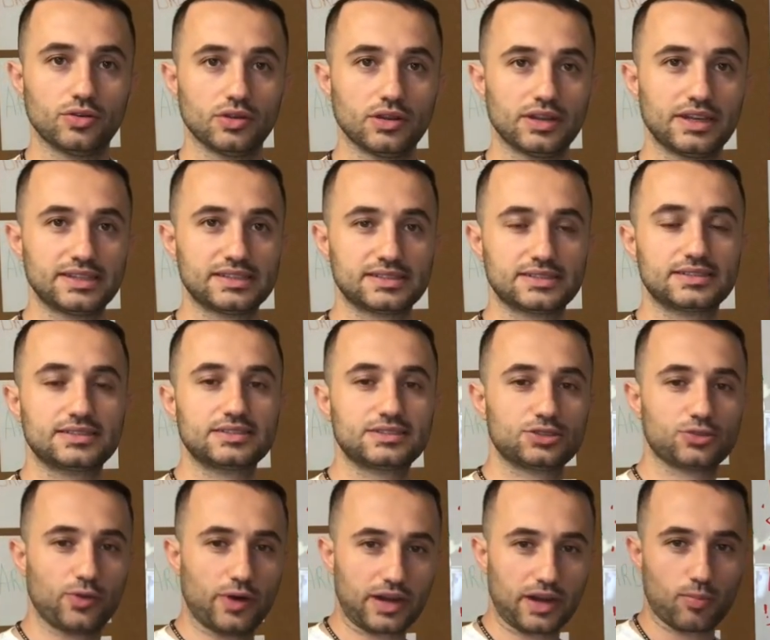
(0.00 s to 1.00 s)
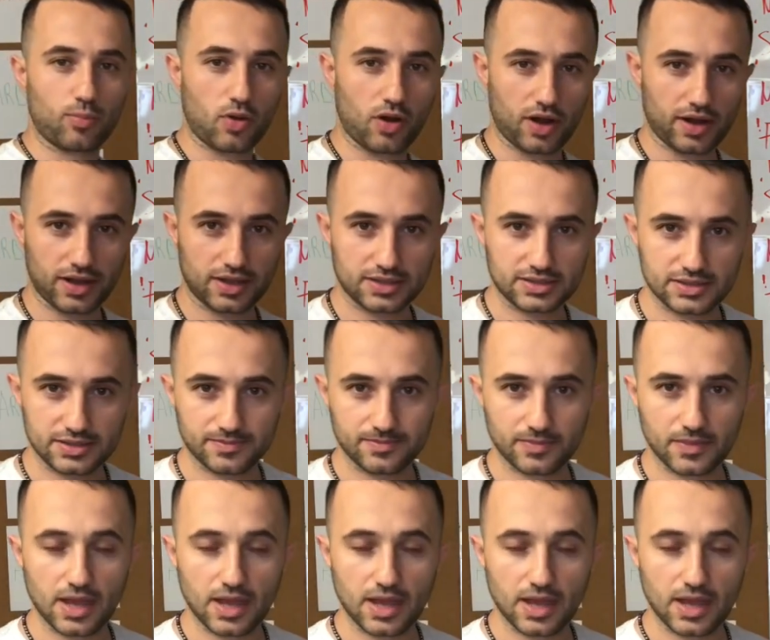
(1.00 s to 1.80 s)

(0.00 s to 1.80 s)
list 20 products,